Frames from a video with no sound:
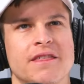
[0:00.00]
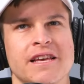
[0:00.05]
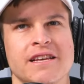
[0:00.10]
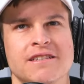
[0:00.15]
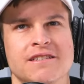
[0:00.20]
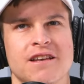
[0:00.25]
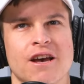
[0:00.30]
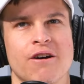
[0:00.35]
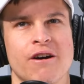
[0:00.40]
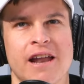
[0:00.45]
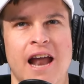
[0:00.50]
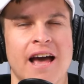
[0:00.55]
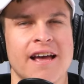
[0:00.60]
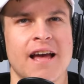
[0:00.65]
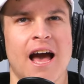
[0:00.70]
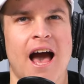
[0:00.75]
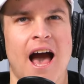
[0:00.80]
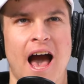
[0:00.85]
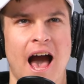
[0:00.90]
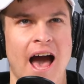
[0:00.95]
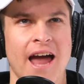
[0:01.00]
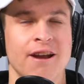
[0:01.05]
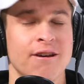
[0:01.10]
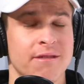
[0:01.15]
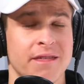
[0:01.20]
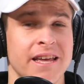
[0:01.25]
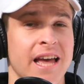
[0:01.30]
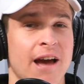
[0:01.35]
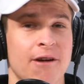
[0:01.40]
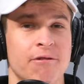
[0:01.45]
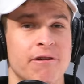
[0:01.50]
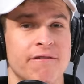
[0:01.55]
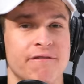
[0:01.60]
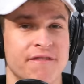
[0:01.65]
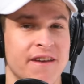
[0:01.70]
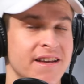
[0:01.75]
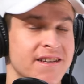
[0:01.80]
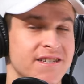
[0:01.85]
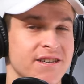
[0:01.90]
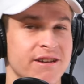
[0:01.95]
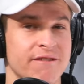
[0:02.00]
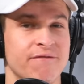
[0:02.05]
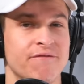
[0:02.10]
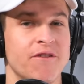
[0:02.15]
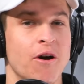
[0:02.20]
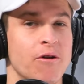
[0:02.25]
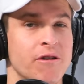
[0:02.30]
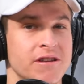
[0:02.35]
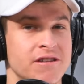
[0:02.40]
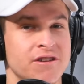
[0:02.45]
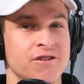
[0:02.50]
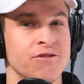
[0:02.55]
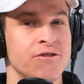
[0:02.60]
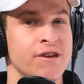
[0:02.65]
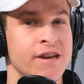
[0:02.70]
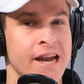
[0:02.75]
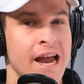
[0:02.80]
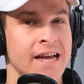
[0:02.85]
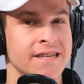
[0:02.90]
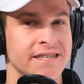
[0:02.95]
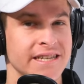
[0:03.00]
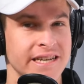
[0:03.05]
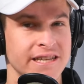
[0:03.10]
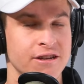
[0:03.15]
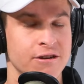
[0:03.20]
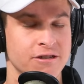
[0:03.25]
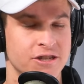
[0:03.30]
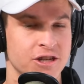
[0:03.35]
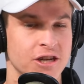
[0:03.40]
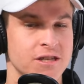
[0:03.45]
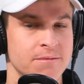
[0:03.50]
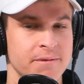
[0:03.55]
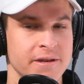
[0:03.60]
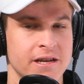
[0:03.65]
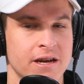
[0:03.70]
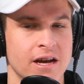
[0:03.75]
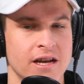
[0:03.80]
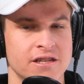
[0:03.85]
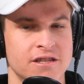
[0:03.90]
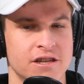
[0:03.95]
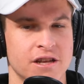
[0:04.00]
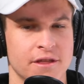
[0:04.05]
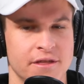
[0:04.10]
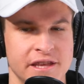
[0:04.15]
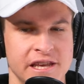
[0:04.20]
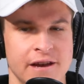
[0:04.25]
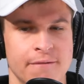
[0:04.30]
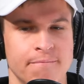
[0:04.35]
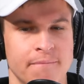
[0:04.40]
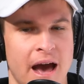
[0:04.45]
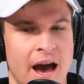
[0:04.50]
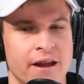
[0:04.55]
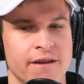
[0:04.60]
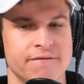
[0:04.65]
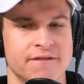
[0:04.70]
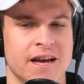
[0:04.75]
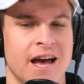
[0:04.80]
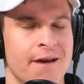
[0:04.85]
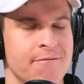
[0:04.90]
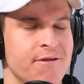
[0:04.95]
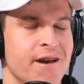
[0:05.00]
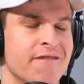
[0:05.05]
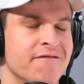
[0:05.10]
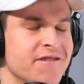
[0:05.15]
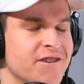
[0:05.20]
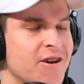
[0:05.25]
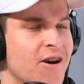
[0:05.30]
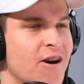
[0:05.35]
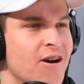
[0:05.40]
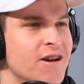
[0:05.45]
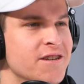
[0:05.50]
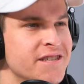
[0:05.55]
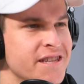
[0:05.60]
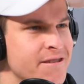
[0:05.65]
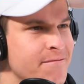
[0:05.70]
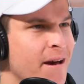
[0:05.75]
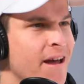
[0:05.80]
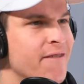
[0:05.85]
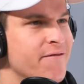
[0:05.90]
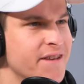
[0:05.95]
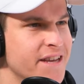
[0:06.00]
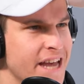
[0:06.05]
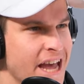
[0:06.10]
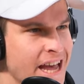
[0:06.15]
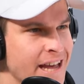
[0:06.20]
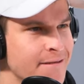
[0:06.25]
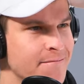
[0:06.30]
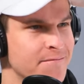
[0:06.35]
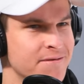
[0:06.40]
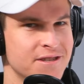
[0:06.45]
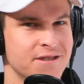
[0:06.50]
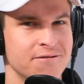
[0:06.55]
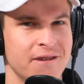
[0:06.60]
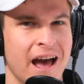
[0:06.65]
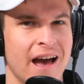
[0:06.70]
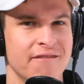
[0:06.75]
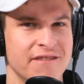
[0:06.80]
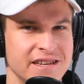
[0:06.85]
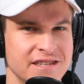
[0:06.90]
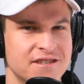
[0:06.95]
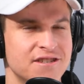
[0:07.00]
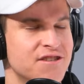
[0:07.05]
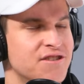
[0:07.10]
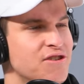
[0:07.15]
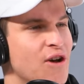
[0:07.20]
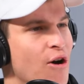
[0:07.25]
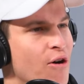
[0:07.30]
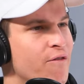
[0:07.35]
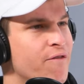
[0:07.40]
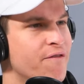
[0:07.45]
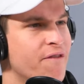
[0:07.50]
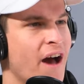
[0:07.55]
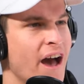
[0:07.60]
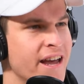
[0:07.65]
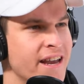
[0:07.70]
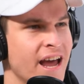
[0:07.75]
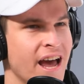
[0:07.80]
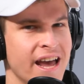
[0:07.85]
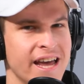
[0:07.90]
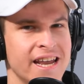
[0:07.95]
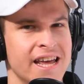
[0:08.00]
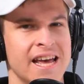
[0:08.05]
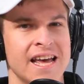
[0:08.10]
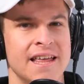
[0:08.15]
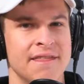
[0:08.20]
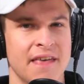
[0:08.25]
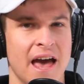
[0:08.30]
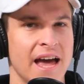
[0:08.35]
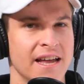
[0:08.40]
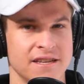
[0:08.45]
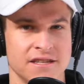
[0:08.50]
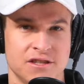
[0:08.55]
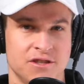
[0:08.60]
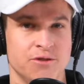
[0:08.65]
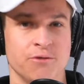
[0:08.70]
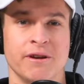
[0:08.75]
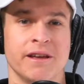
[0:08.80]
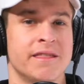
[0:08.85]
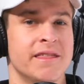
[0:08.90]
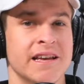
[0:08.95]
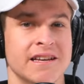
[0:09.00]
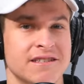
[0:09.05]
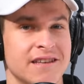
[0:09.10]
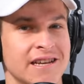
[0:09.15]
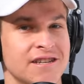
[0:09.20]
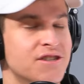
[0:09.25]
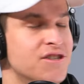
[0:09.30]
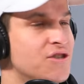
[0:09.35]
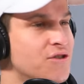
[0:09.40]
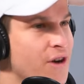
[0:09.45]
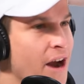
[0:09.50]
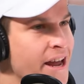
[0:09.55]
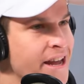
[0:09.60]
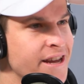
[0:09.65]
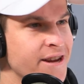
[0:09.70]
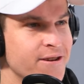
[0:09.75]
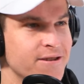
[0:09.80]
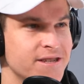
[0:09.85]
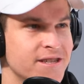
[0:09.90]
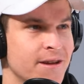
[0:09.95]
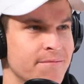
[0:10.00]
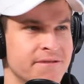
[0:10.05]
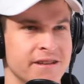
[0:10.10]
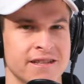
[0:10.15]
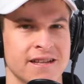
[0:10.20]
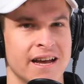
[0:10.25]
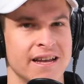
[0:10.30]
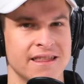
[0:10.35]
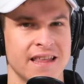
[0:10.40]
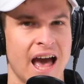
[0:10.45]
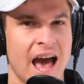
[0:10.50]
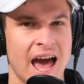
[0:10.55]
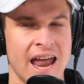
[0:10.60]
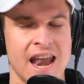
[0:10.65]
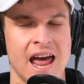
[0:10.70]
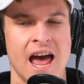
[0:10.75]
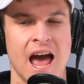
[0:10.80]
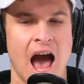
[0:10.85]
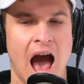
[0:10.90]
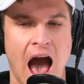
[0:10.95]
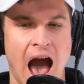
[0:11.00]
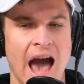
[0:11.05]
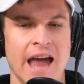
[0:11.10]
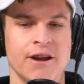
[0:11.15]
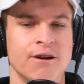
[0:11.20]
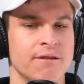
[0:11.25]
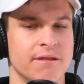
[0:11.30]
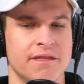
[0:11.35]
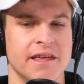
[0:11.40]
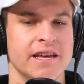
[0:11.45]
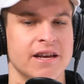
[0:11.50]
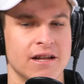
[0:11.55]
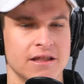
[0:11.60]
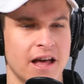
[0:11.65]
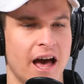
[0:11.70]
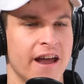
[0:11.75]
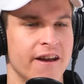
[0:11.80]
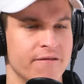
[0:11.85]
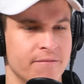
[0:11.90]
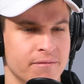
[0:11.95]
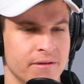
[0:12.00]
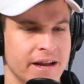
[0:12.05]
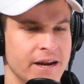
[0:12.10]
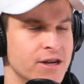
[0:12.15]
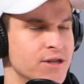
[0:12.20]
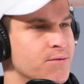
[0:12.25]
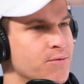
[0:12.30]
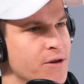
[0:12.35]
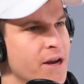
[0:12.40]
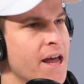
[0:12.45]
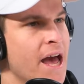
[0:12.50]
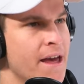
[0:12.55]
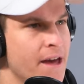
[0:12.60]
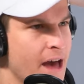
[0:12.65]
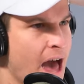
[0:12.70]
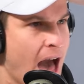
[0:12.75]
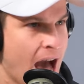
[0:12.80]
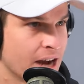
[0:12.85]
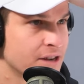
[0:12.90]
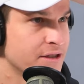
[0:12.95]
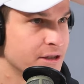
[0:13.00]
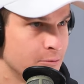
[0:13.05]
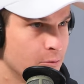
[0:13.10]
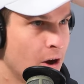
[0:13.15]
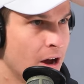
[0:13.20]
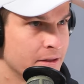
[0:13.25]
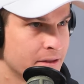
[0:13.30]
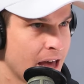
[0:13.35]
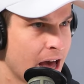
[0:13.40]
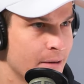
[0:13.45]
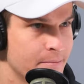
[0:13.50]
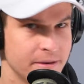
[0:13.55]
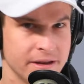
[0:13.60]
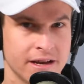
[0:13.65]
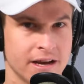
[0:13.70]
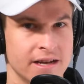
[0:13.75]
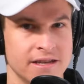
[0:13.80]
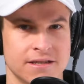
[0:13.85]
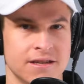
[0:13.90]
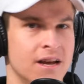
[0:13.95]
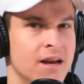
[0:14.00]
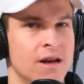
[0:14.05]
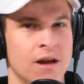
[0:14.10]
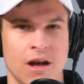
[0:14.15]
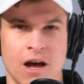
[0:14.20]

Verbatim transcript: think so. And I, I don't think I would have necessarily voted to unionize either, just because the amount of time you have in college and the amount of games you have is so finite that doing things like striking or something like that, I don't think a lot of players would actually want that because